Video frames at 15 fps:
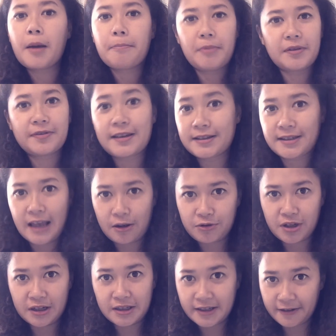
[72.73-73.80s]
but their sounds
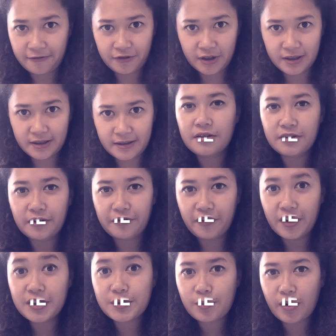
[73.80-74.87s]
are different. The
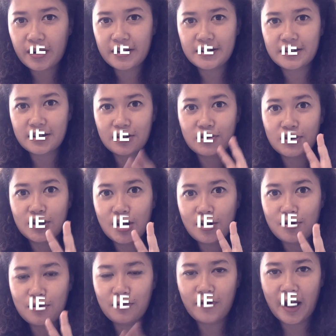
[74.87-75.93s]
first one is the
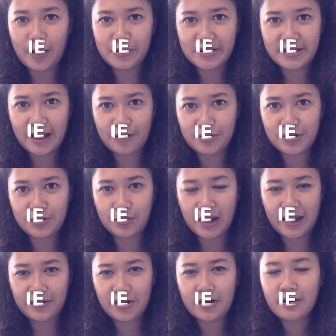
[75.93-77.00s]
2 vowel sounds
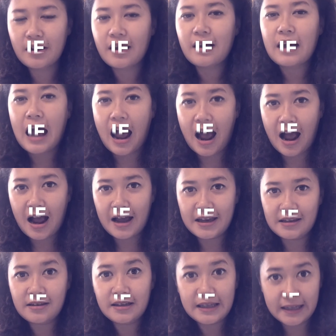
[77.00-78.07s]
together,
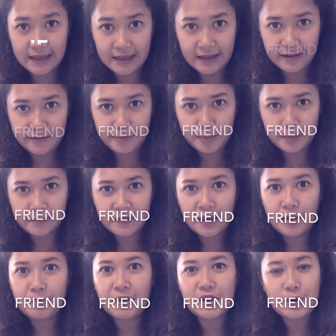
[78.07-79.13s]
I, E.
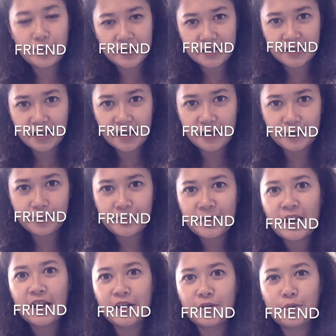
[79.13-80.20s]
But you can see
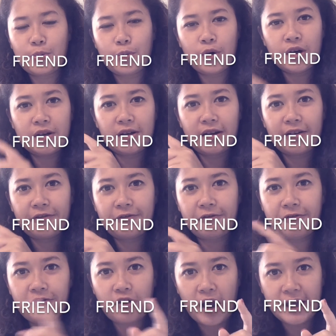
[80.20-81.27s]
in the word
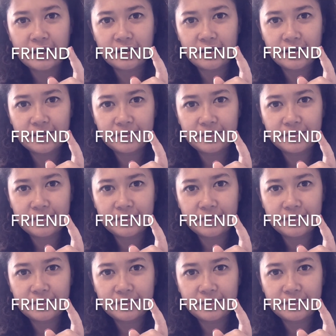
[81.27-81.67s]
friend,